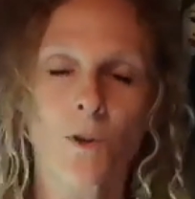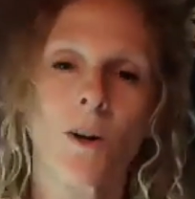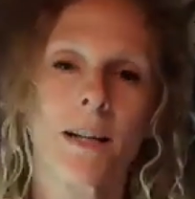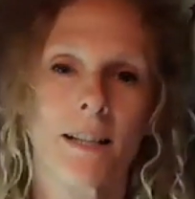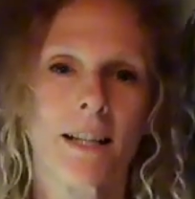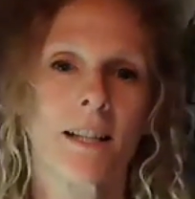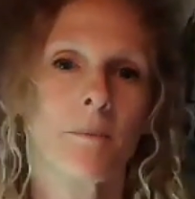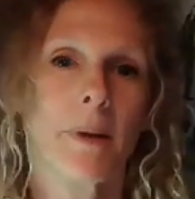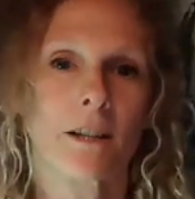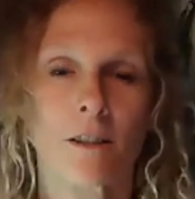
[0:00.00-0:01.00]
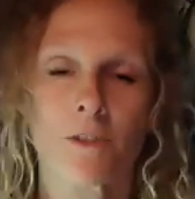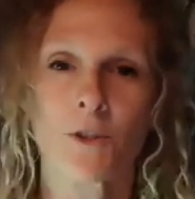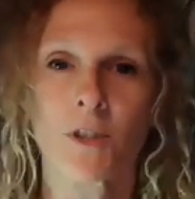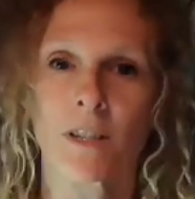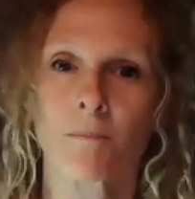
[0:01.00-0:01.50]
drawing in a manner of
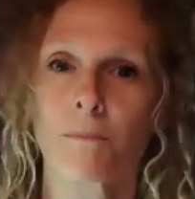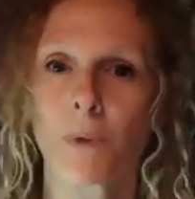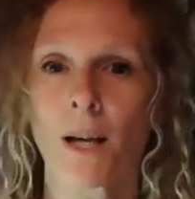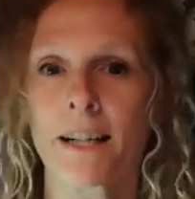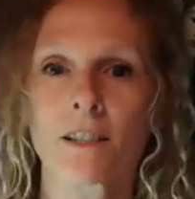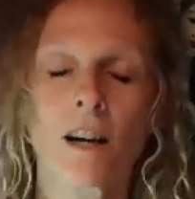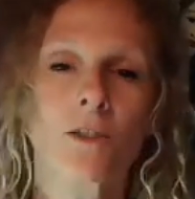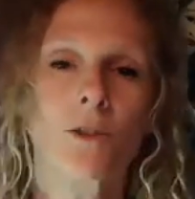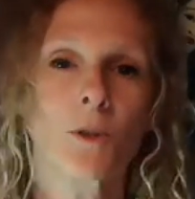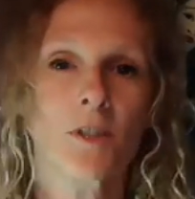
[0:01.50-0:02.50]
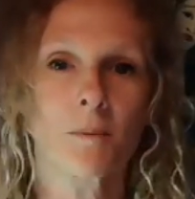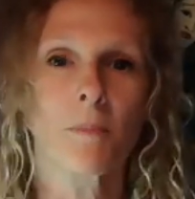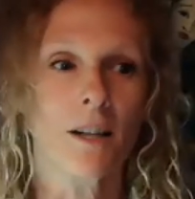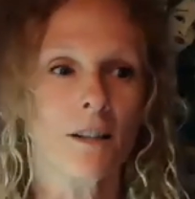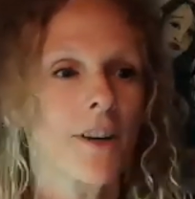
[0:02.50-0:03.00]
using blind contours and
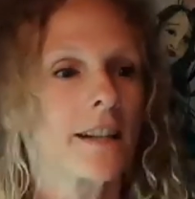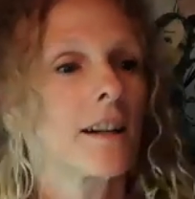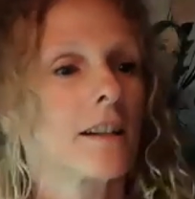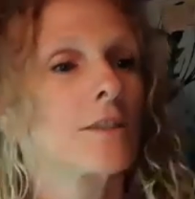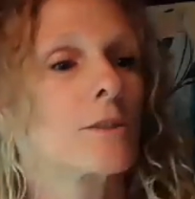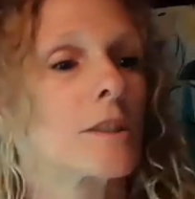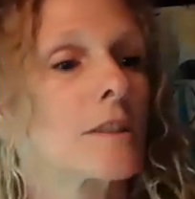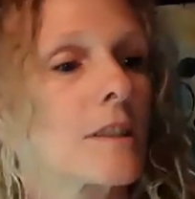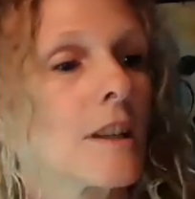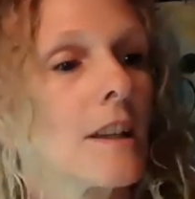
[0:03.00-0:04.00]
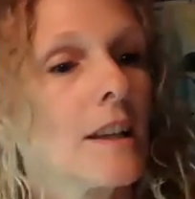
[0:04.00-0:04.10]
modified contours.